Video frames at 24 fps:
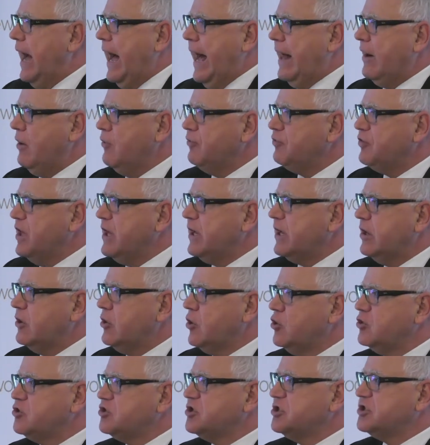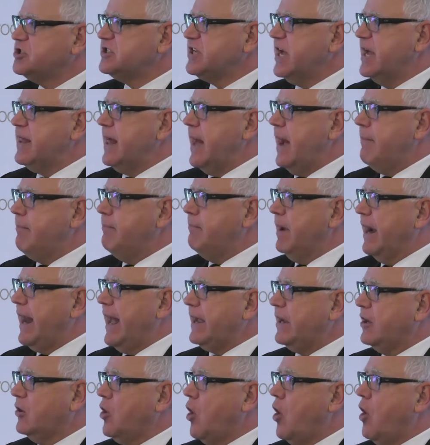don't think it hurts to say that, but
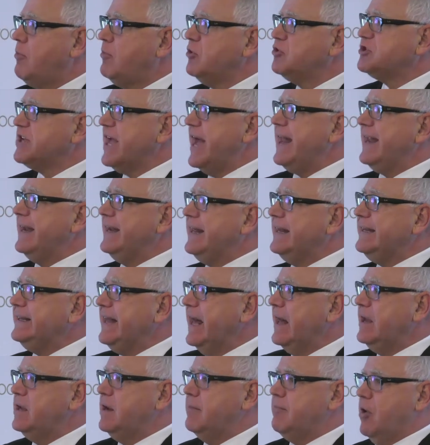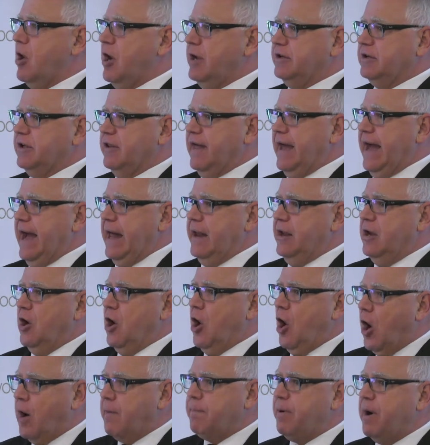I could almost add an addendum onto that.
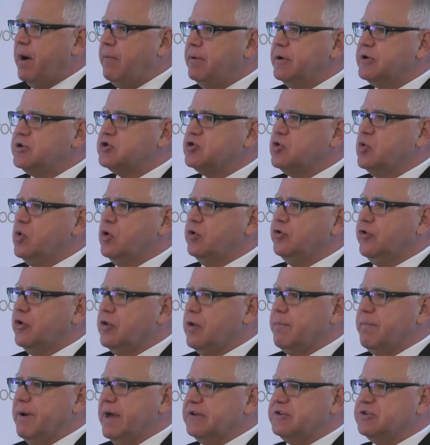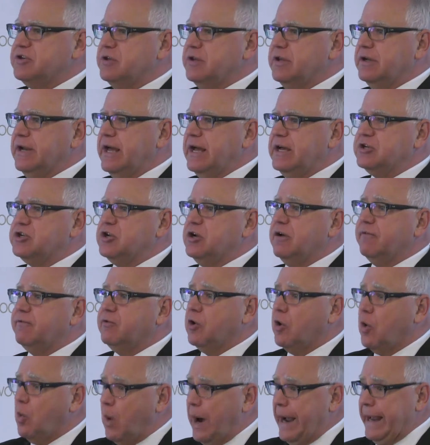Our public schools are the best in the nation if
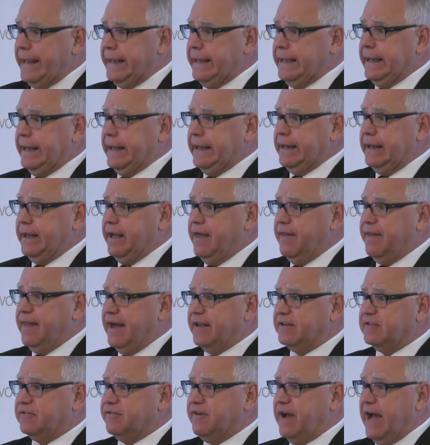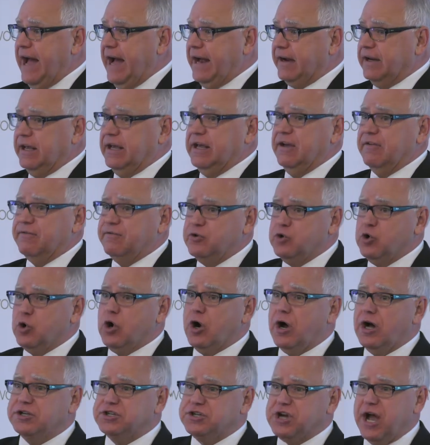you're a white kid, and that's fact. If
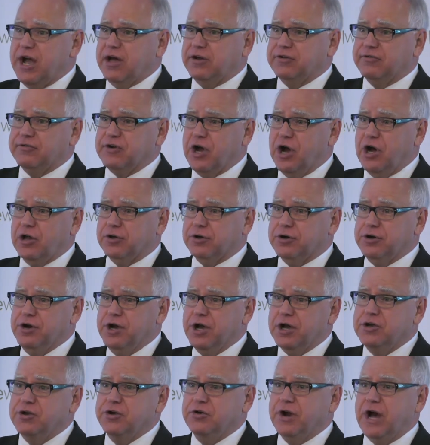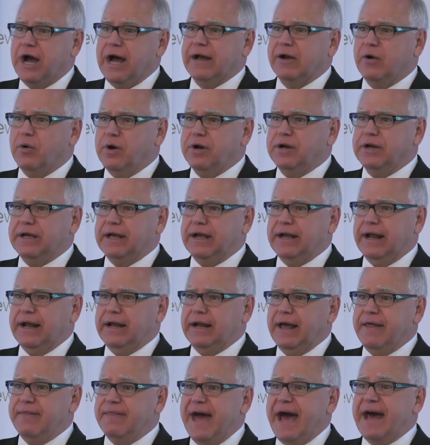you're a child of color, you're not going to get it.
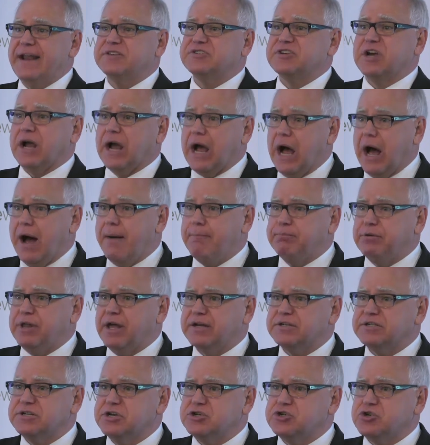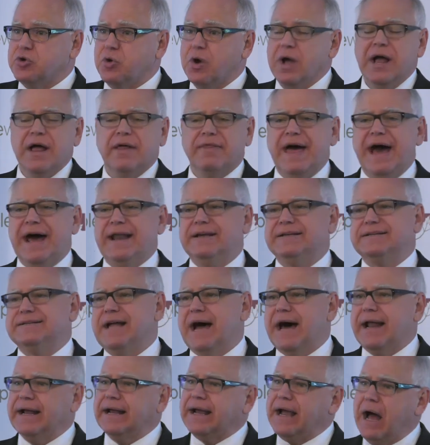And that is a complex issue. That is
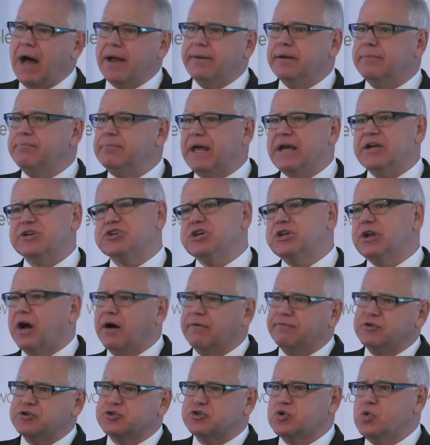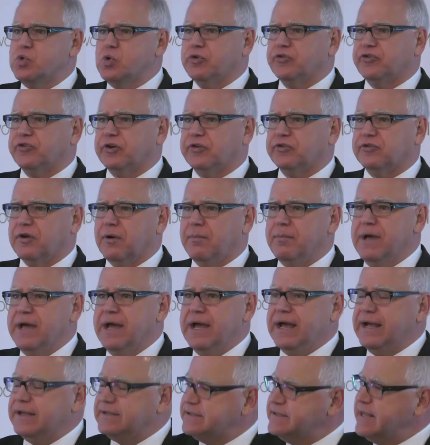not a condemnation of the school system.
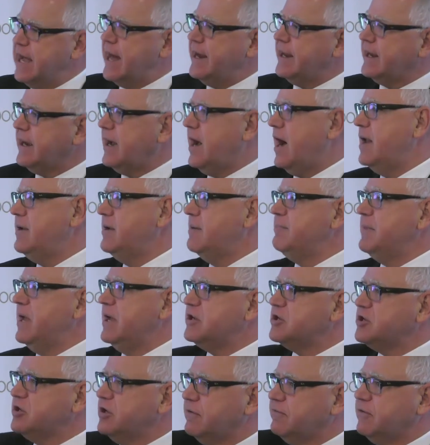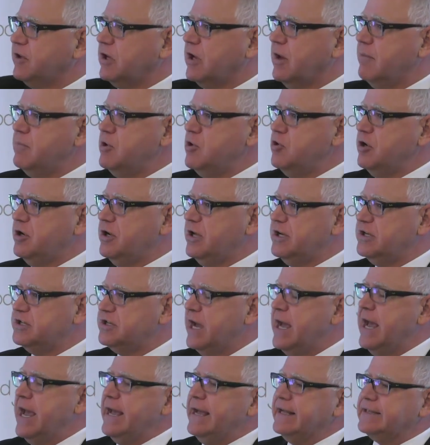It's not a condemnation of the communities.
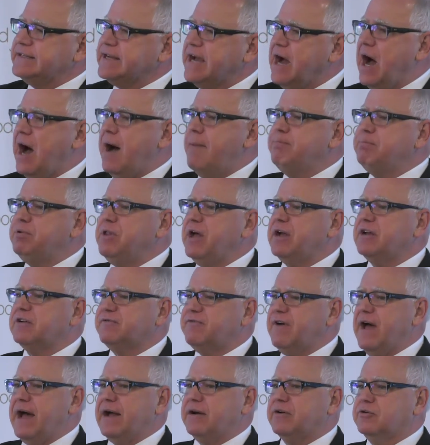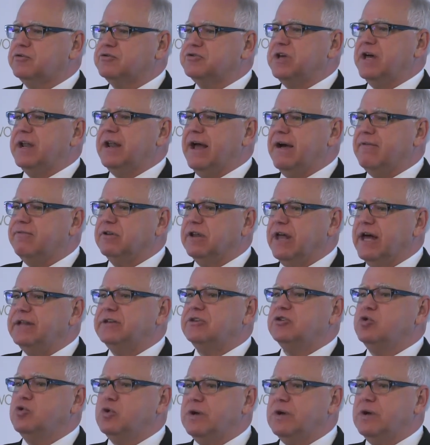It's complex factors that have led to